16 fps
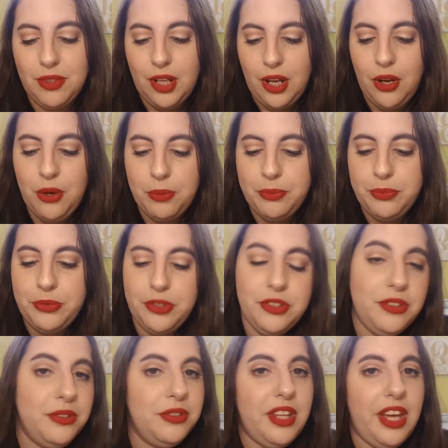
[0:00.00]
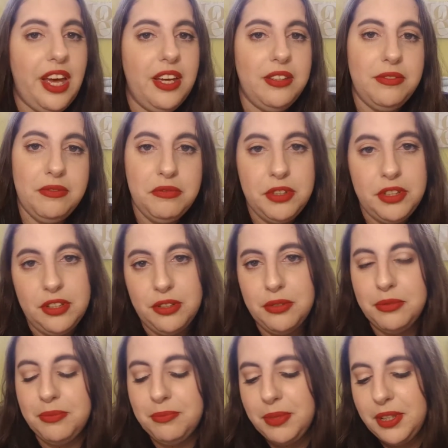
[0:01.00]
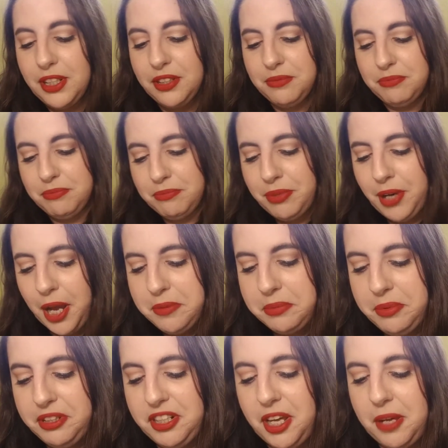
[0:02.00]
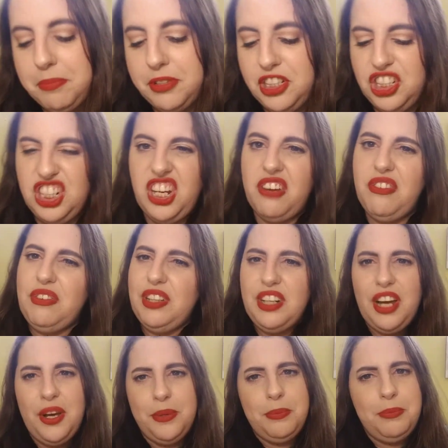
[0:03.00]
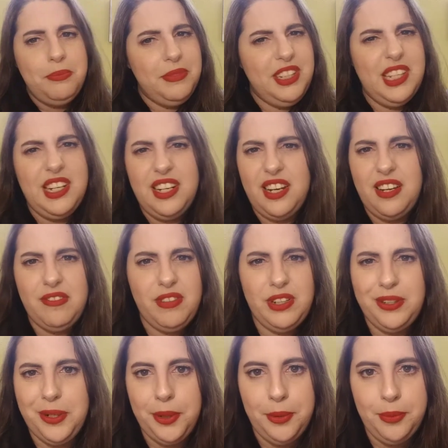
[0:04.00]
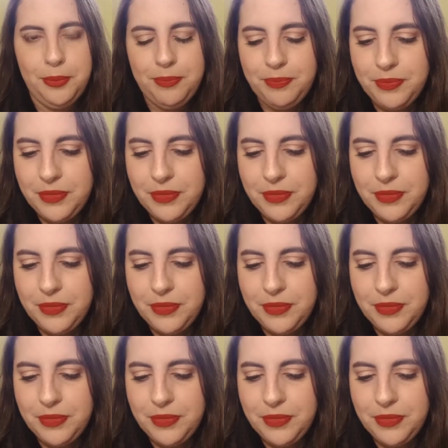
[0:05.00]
hope to do that soon, but probably not, but you never know. You never know.